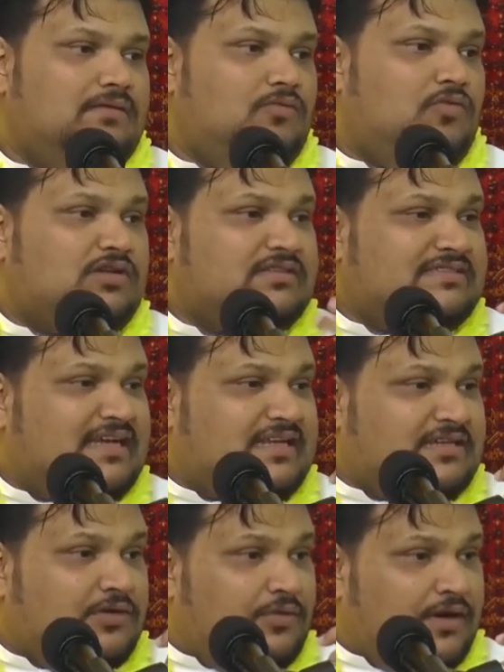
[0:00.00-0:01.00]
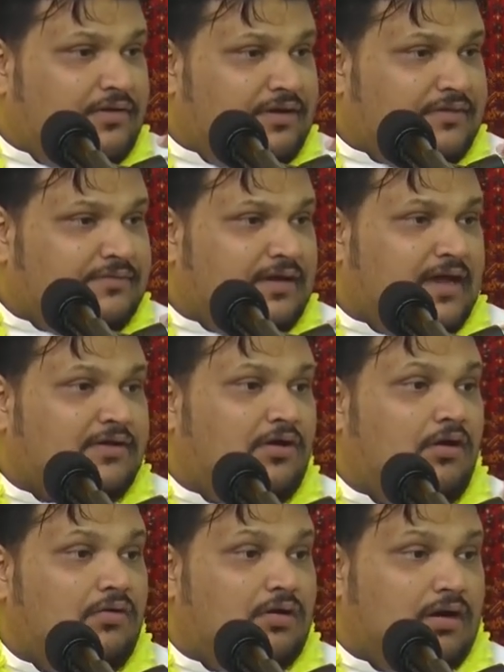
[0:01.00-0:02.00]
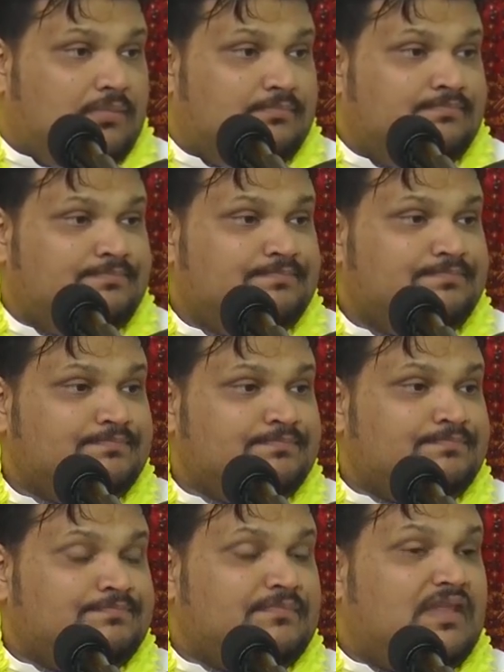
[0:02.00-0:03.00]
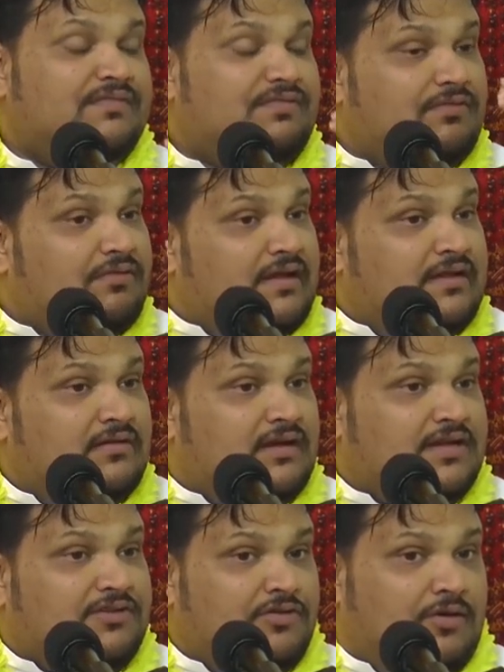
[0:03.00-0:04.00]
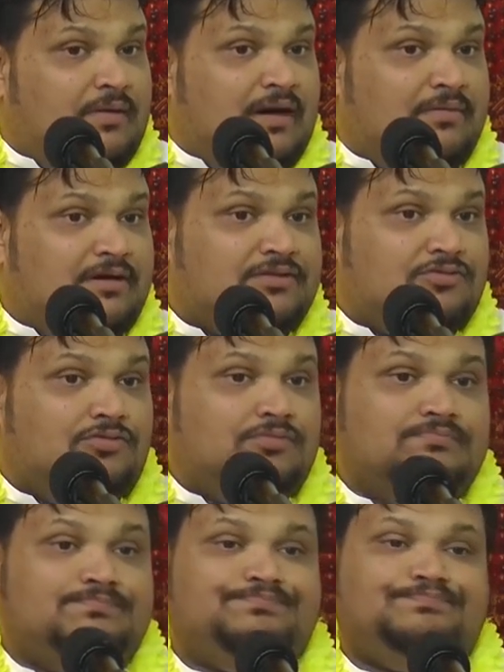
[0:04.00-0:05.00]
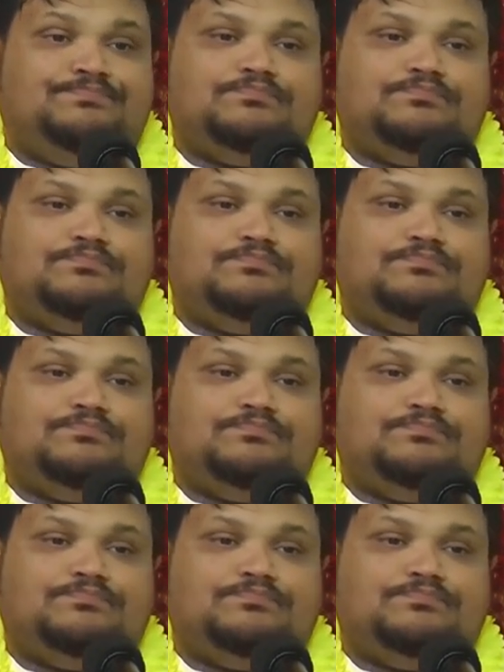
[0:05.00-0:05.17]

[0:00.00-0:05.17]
what is that you're wearing? And how come, if you really look at your barber at home,